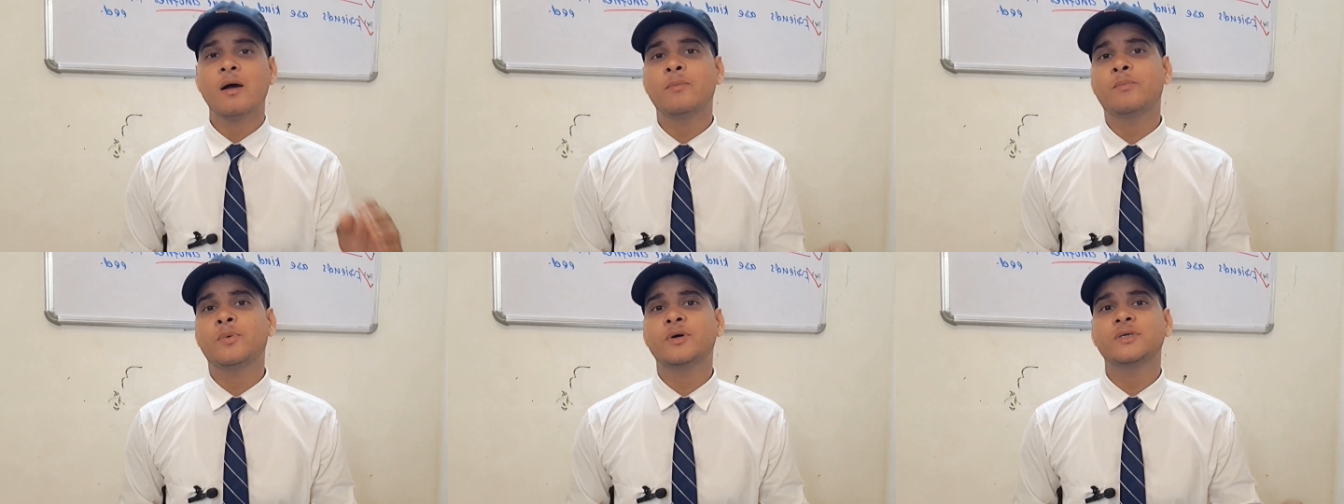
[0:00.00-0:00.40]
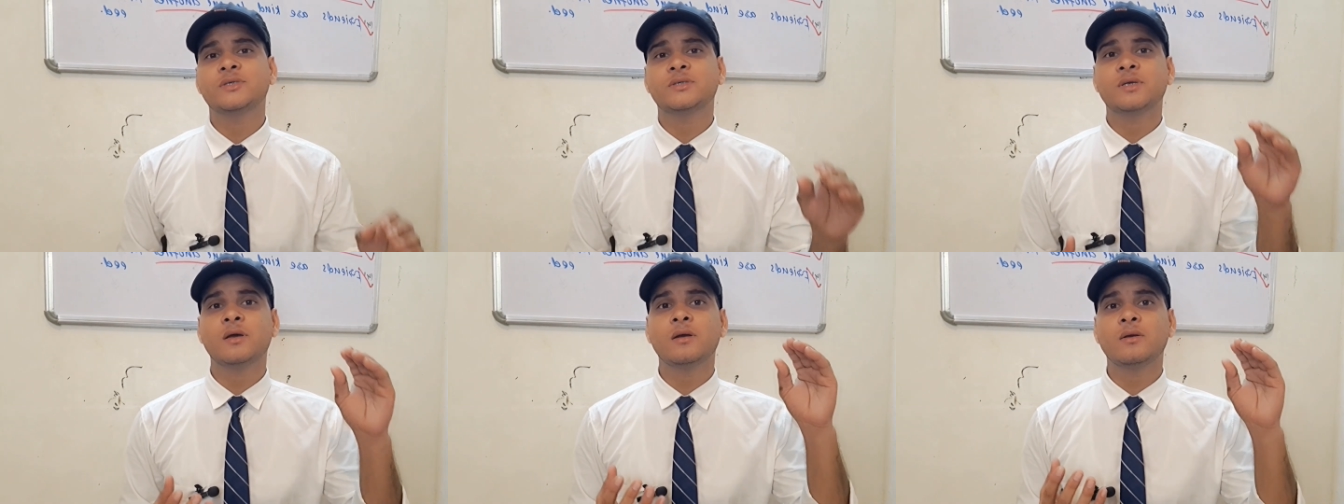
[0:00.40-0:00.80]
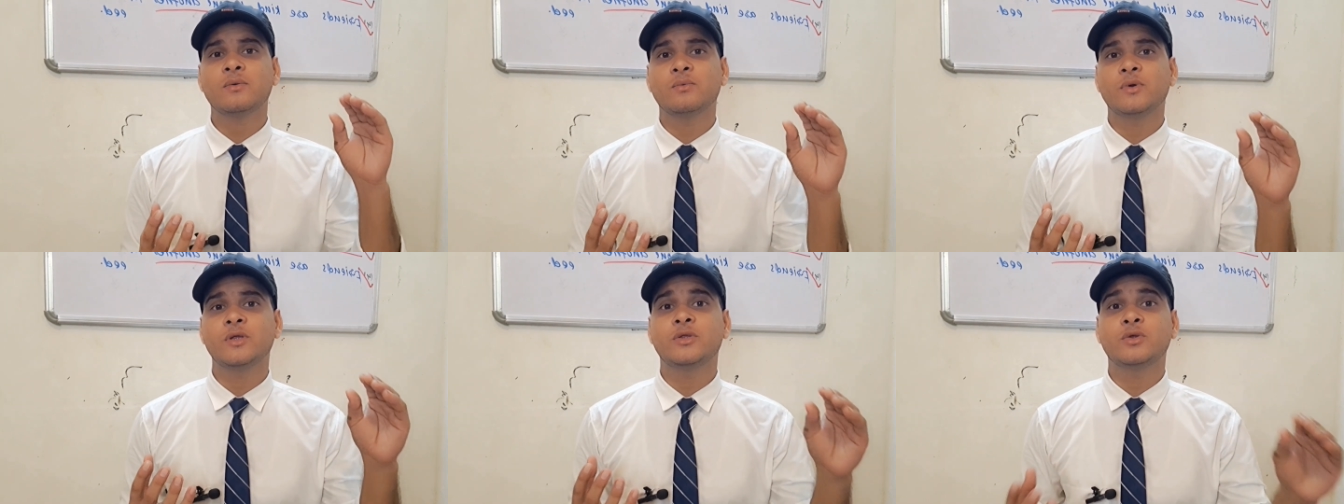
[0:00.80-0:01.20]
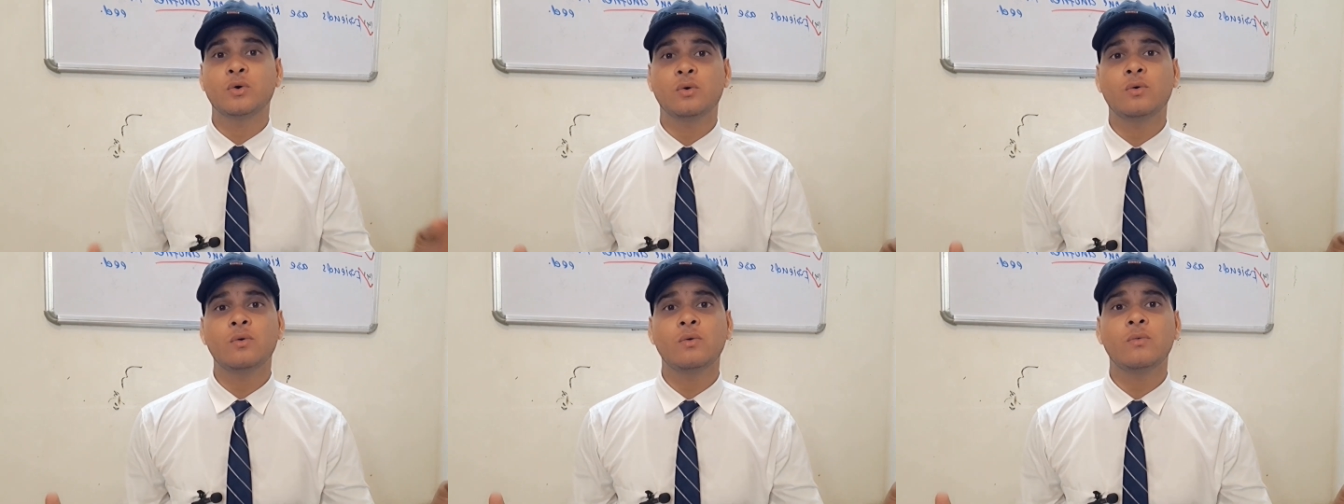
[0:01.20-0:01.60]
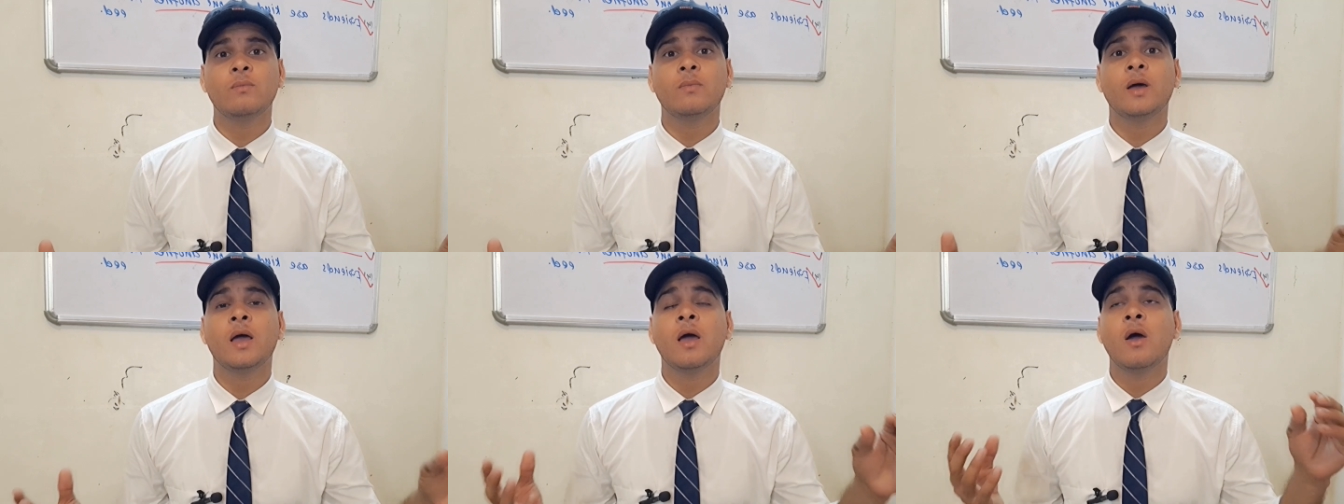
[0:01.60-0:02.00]
a person with
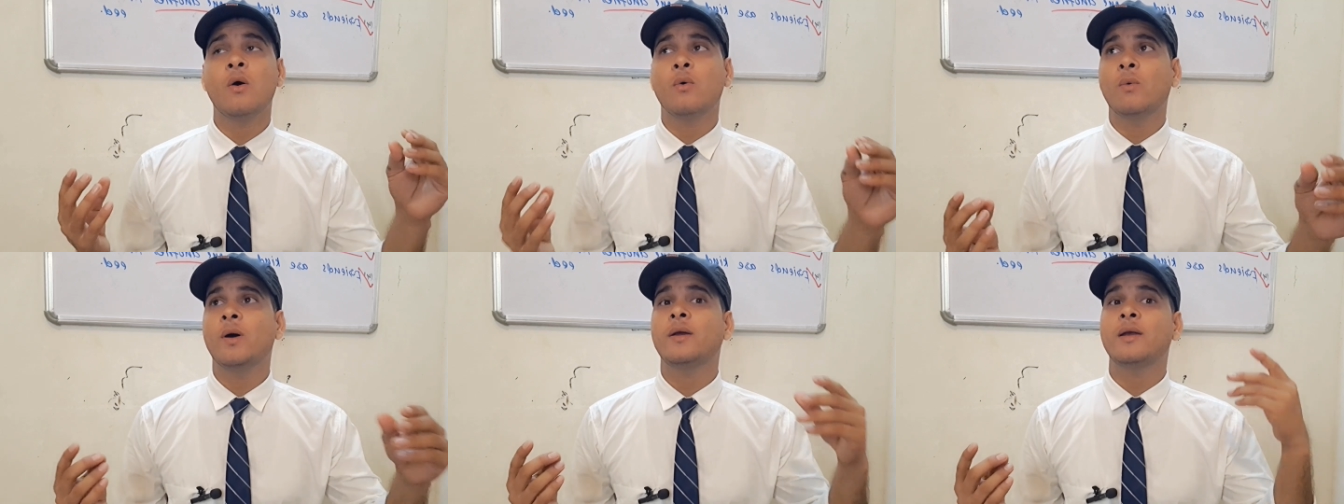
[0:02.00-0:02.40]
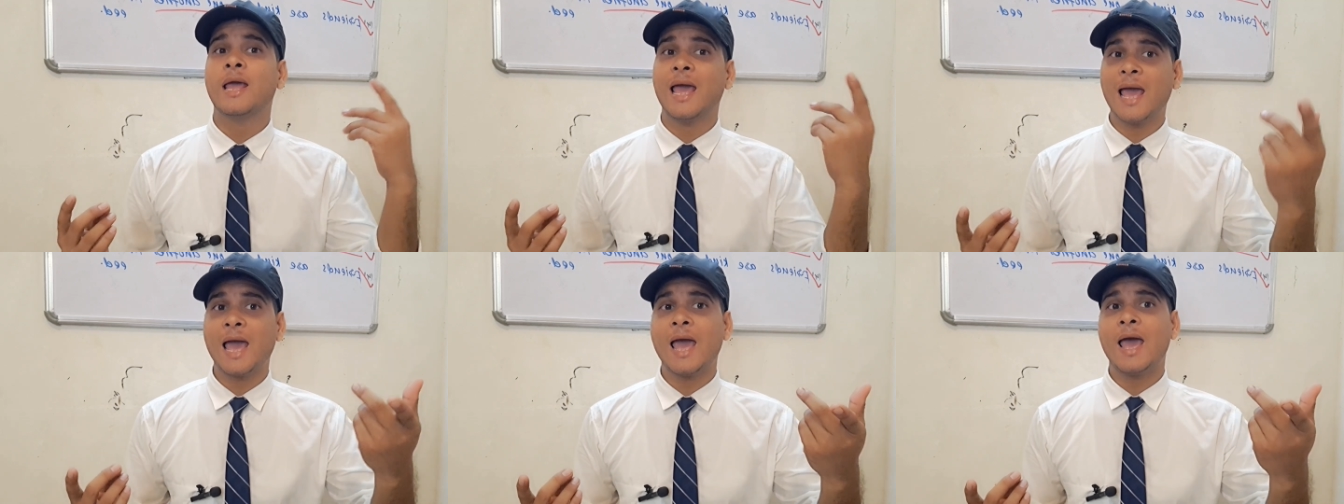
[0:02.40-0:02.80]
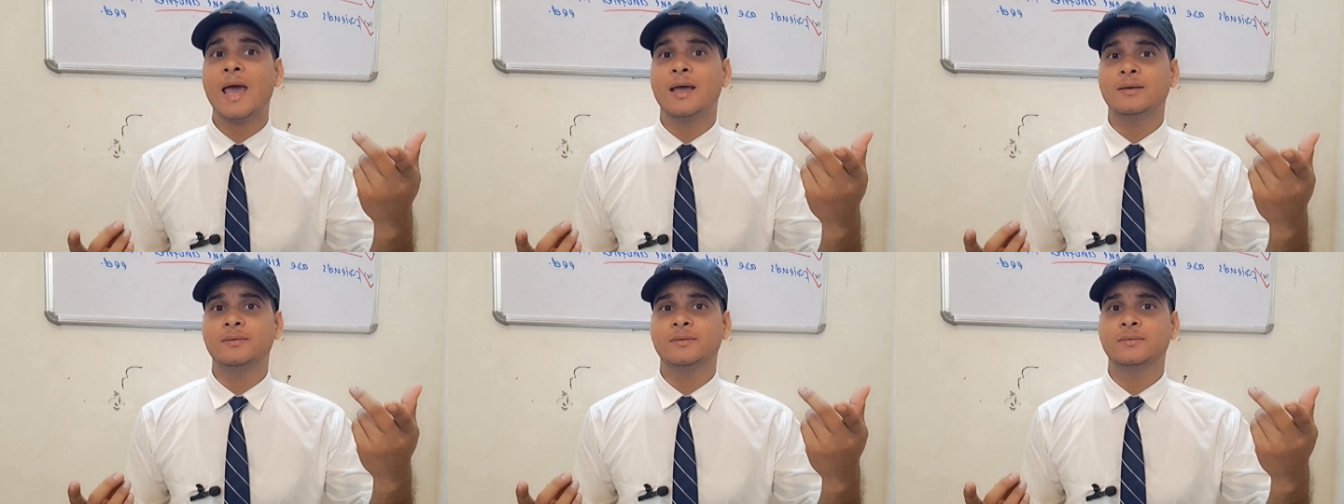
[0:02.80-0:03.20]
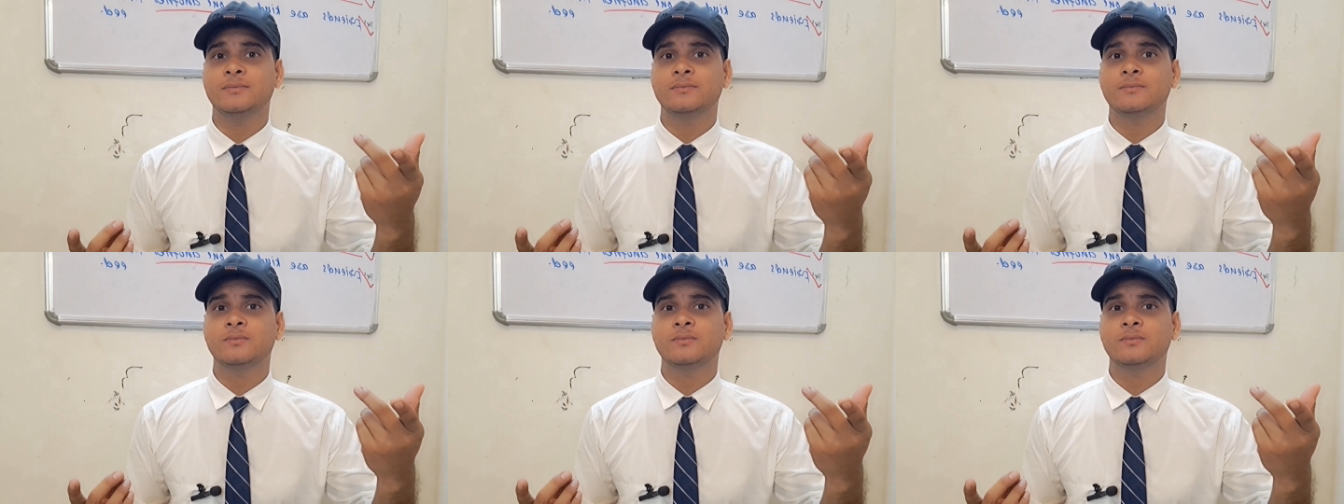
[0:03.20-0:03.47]
whom one had,